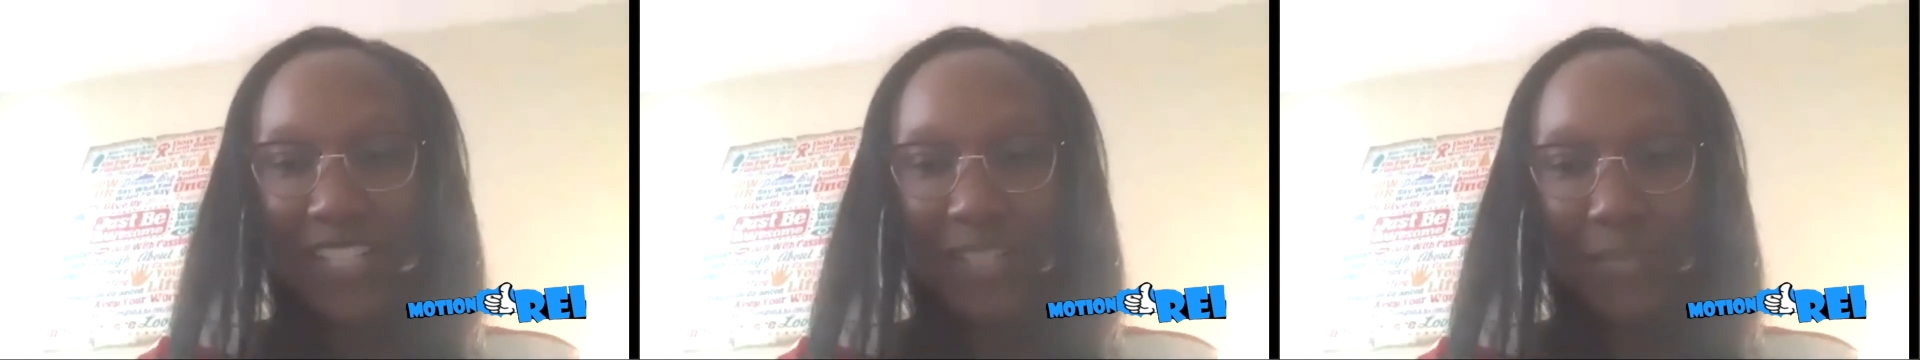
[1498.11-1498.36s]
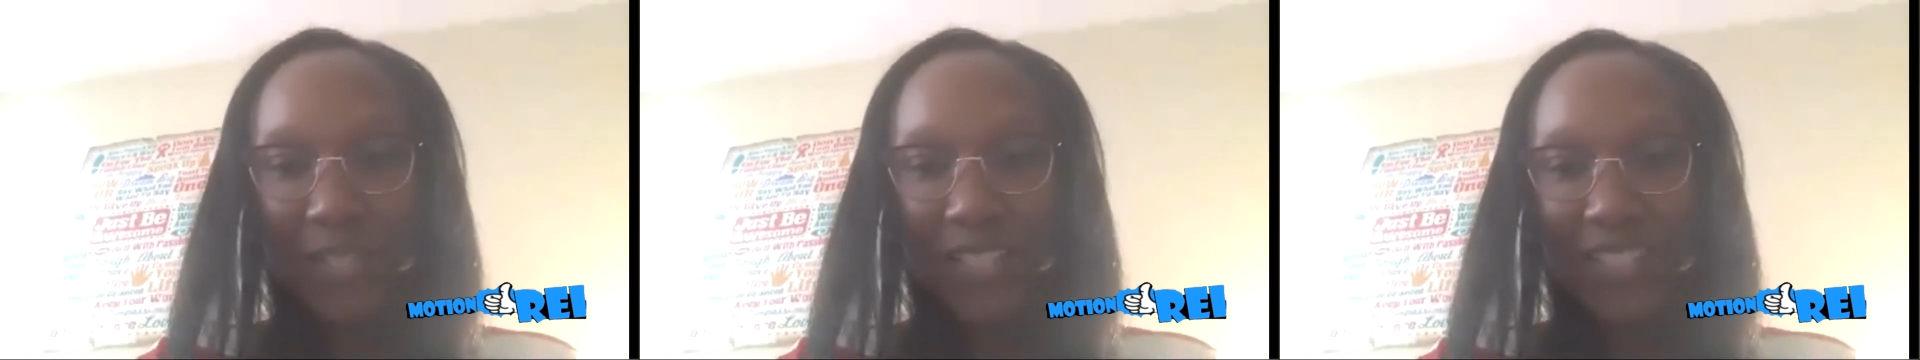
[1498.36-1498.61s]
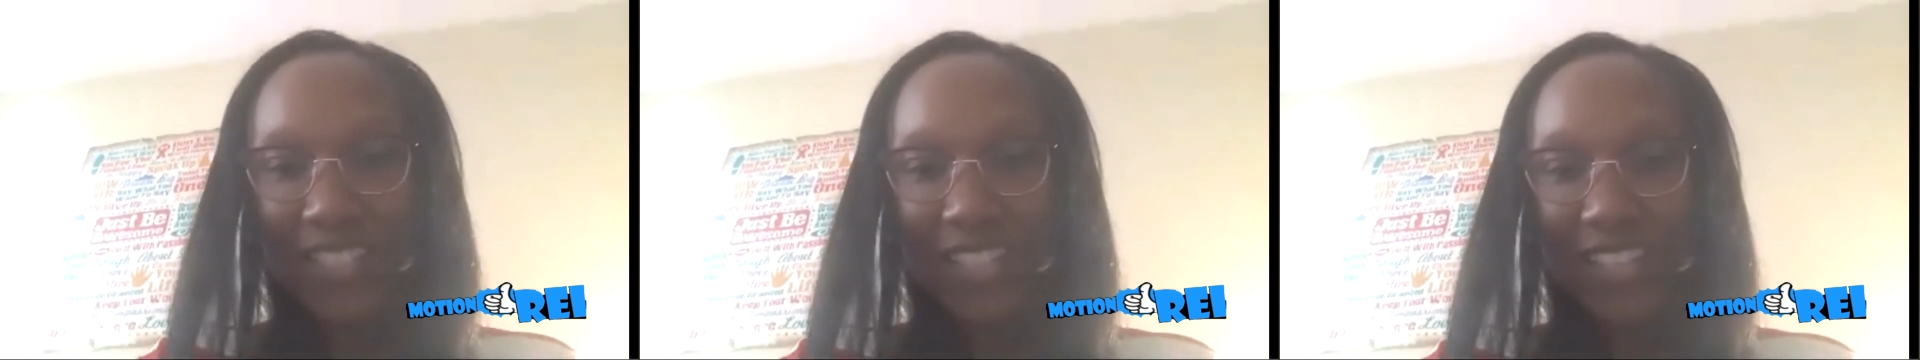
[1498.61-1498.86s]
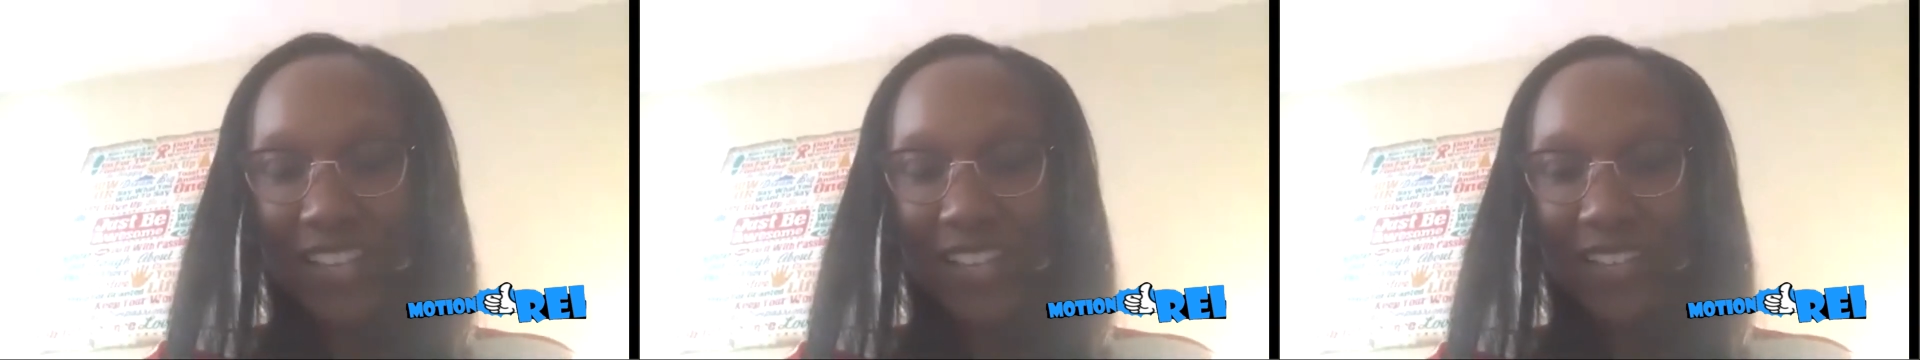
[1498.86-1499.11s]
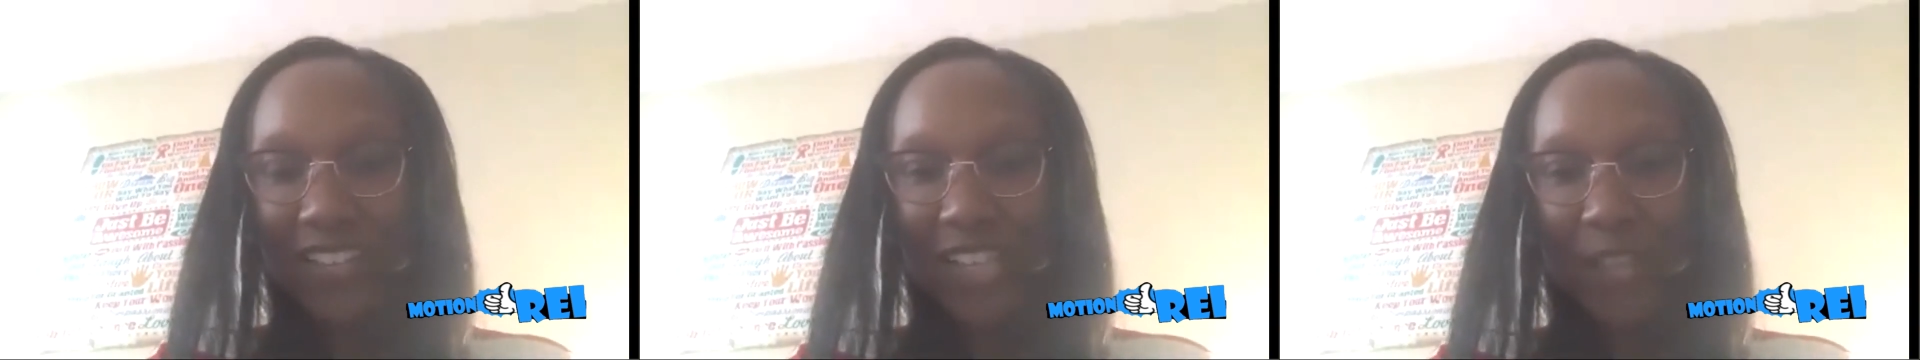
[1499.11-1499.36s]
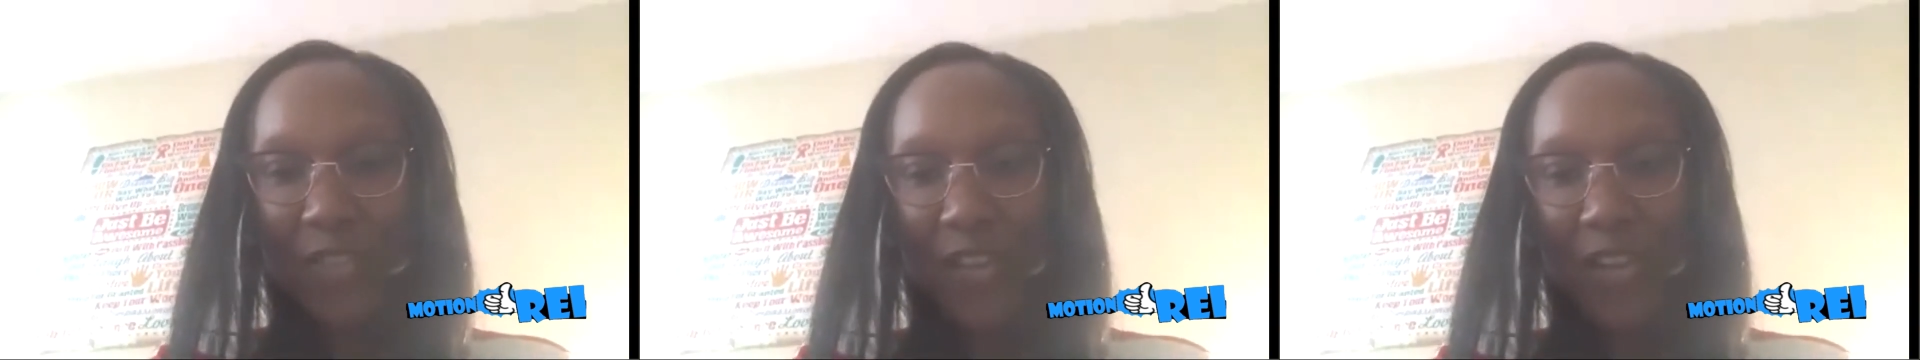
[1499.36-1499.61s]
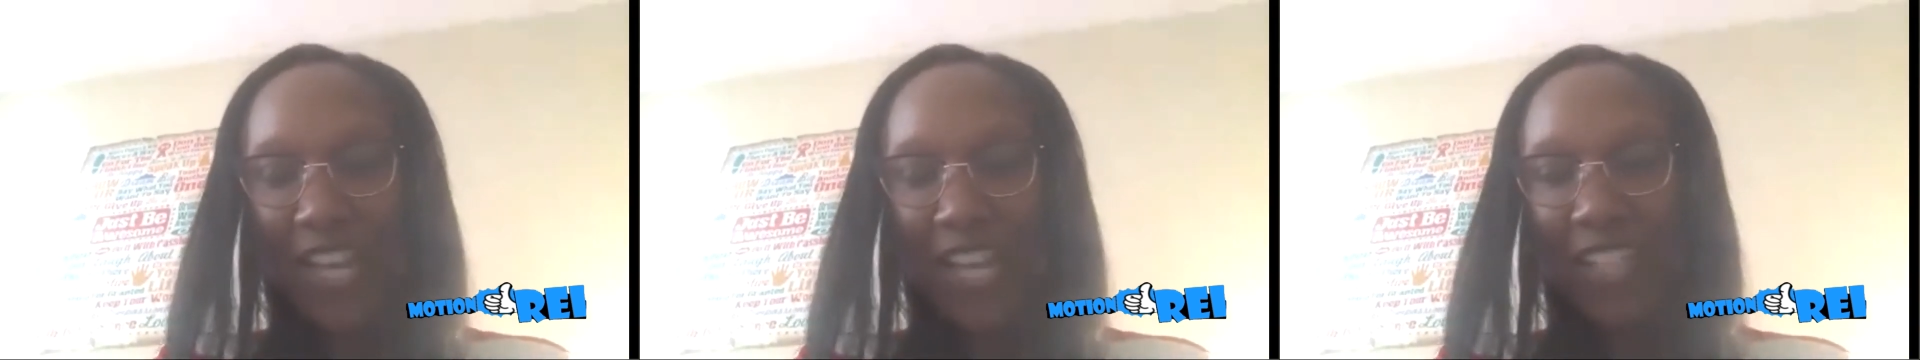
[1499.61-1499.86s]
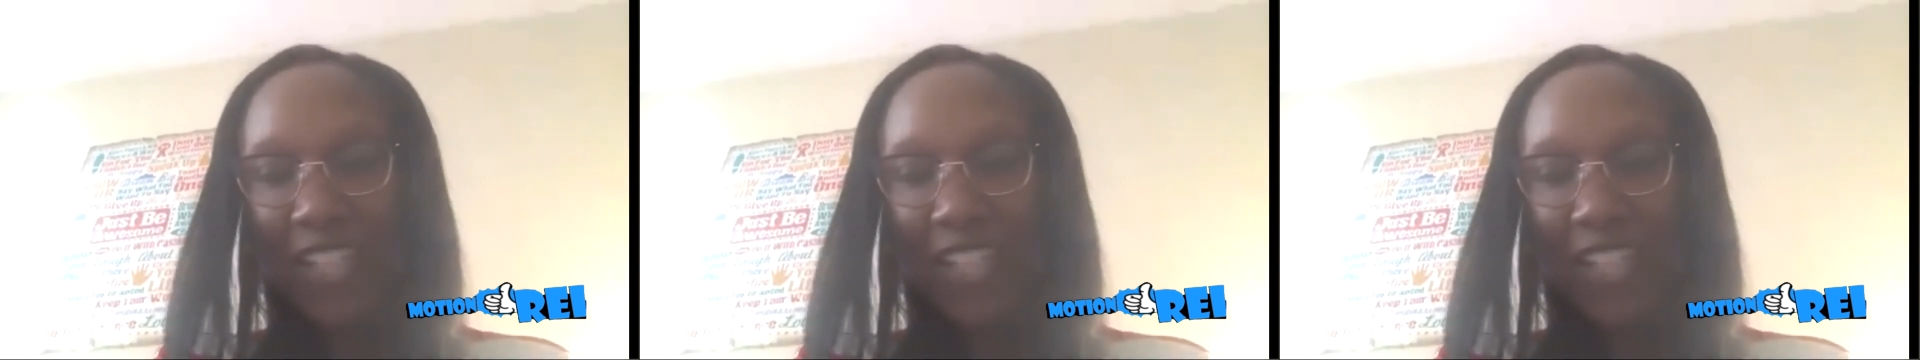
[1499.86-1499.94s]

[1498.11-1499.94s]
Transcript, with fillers: months and then give you your asking